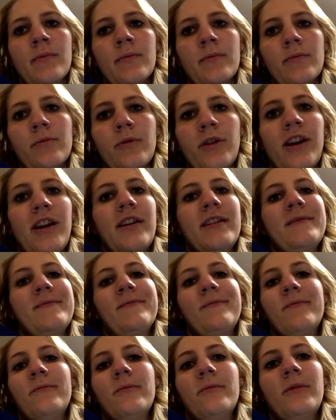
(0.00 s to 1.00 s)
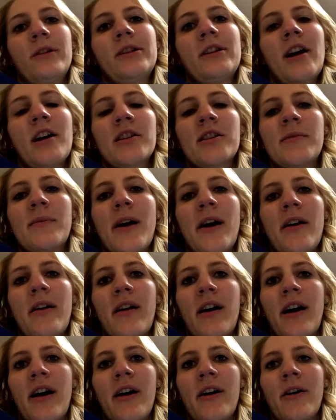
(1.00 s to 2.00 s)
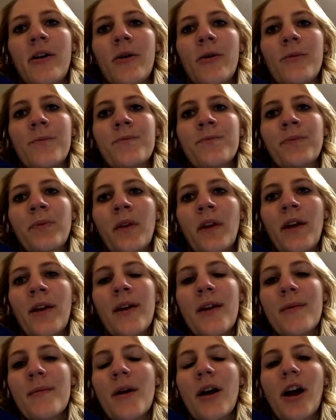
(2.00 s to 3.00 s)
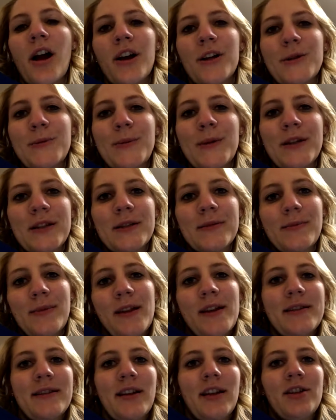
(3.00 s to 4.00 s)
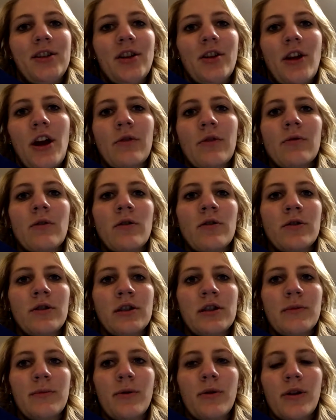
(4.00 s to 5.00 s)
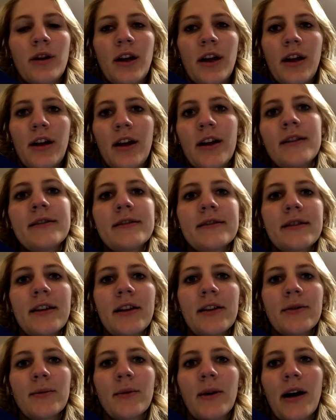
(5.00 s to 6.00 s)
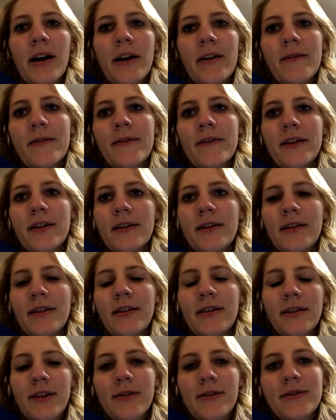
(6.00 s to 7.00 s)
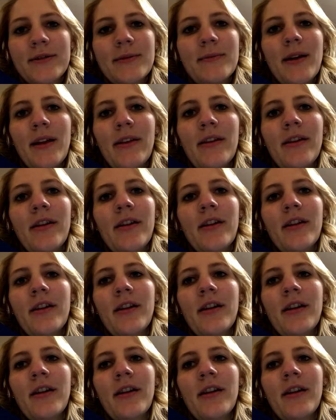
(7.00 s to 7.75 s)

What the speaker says: We talked about how our husbands play such a great role in supporting us as wives and you as a mother,